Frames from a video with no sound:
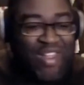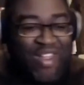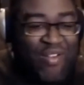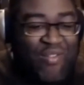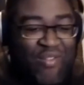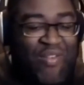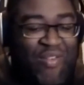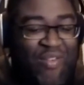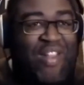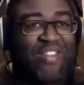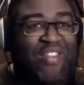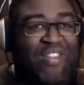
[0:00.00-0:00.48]

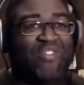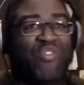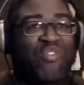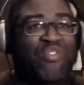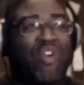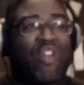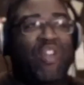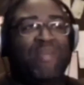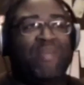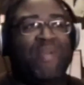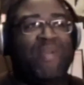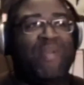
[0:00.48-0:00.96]
Range
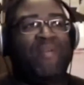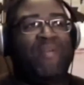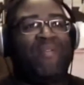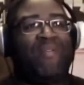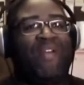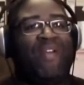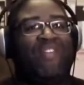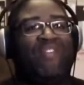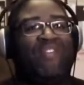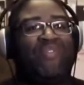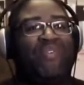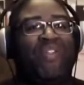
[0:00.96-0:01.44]
20 becoming
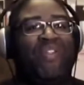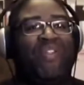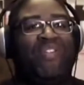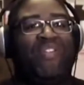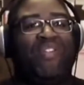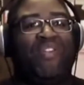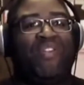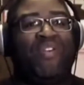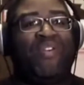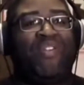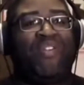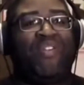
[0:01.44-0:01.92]
range
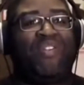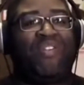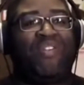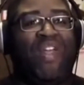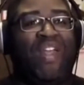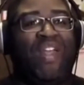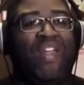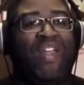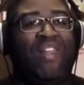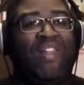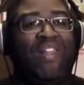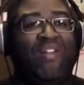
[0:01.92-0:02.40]
22 is
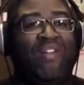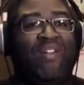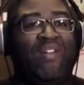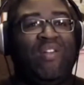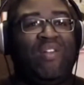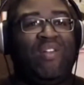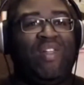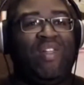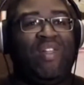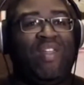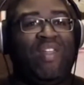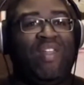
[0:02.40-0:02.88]
like
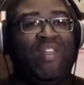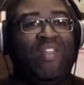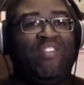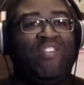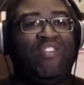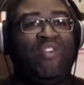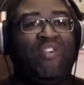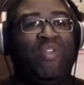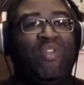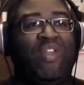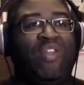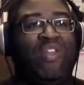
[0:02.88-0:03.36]
literally
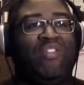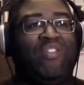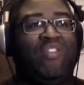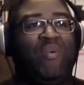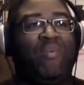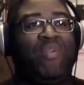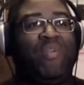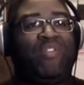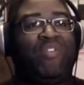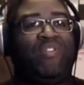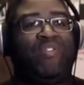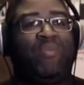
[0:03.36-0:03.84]
shooting at
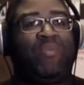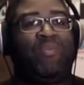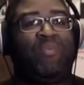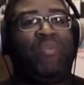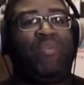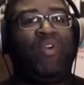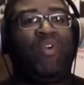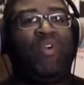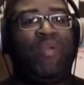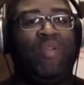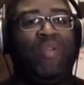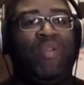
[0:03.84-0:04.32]
someone's
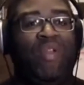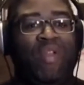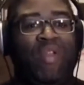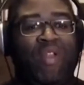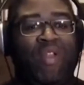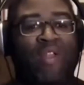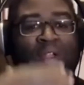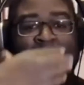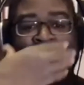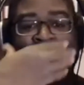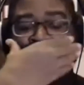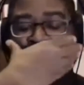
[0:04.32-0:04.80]
deployment.
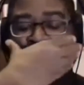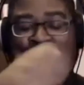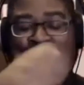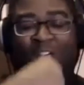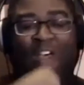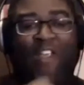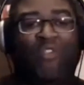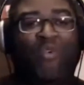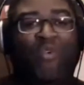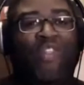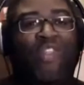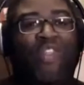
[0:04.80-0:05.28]

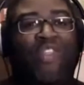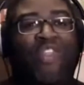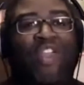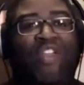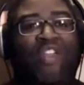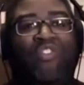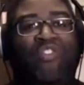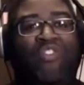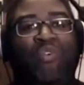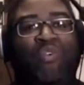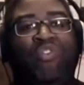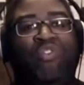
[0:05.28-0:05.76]
That's why the
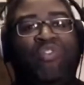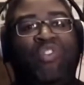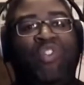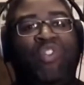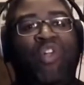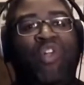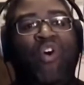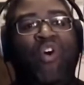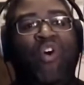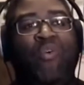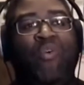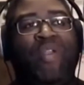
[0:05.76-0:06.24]
thing's so
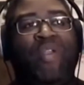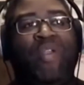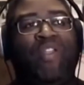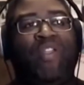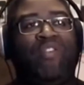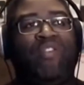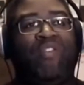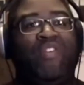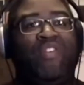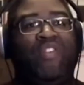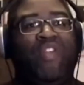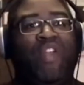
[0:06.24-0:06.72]
slow, because it
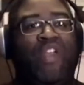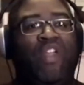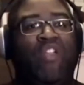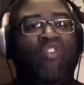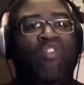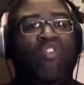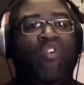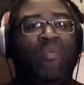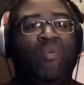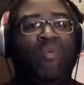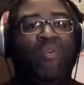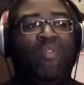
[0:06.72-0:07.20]
was like a
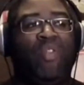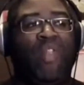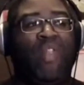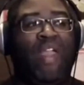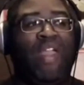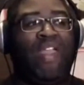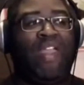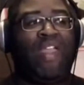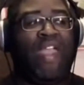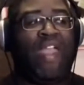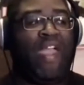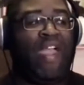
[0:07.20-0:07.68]
normal light